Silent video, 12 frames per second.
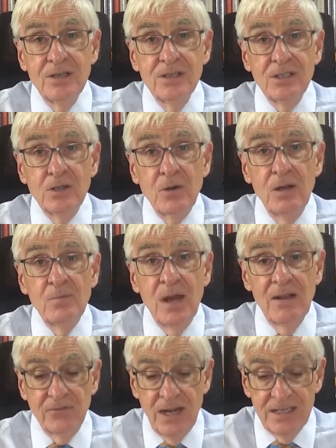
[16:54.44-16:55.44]
To quote
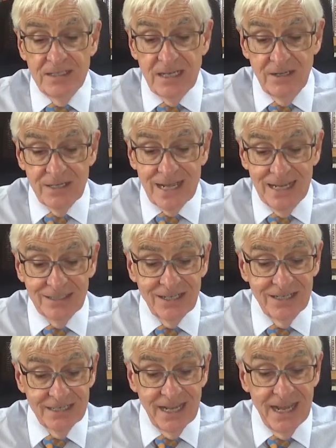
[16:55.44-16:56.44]
my friend Terry
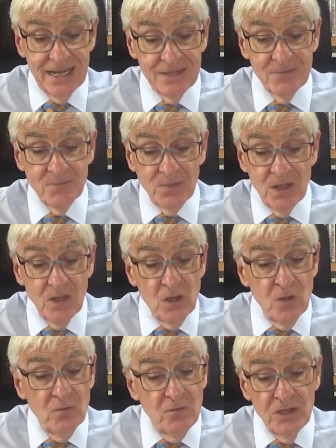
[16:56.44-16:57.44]
Kalkin again,
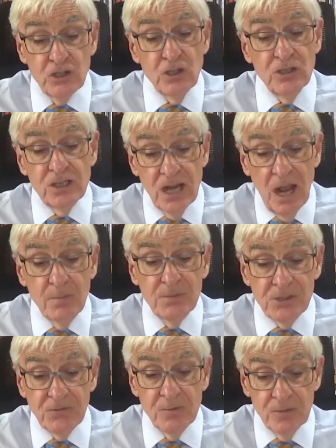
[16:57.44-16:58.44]
"Vision
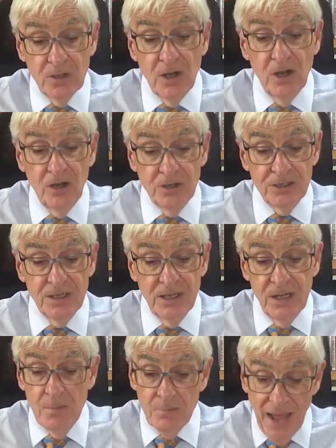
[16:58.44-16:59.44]
comes from God.
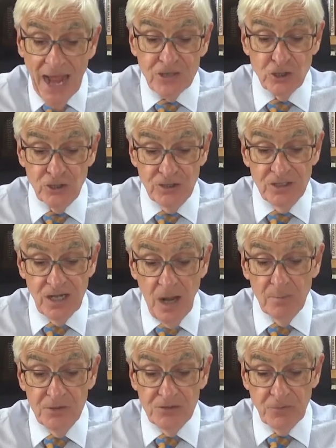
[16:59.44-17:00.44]
Passion
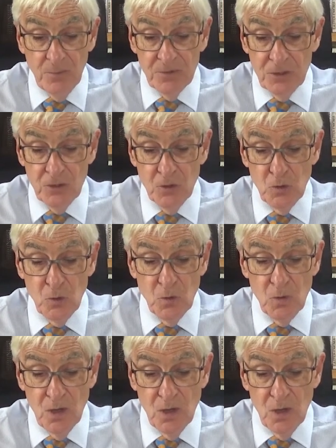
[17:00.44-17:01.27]
comes from you.